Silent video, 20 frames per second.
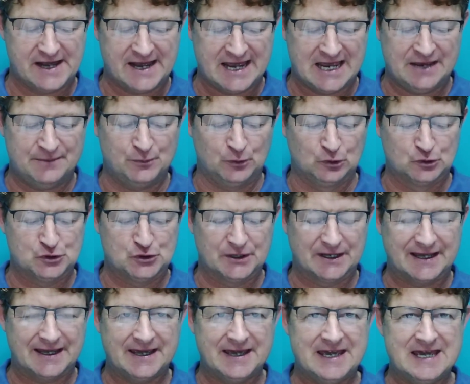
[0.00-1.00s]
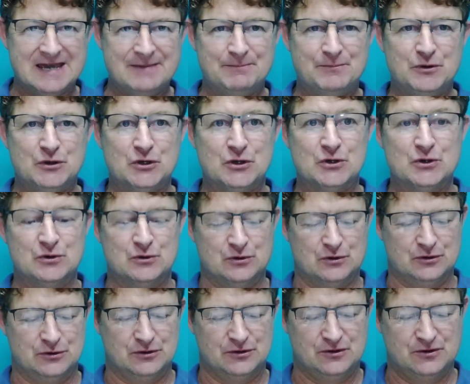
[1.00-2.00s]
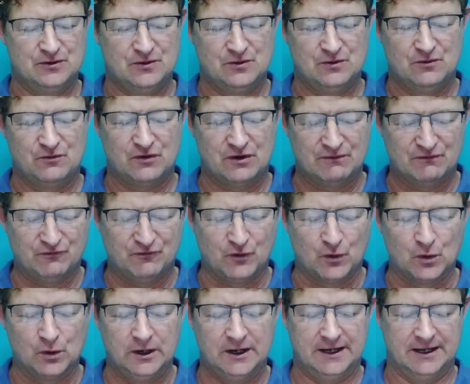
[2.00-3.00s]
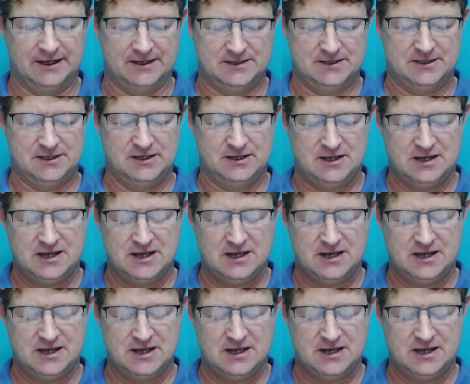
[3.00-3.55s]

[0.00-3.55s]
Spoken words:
able to keep you from falling,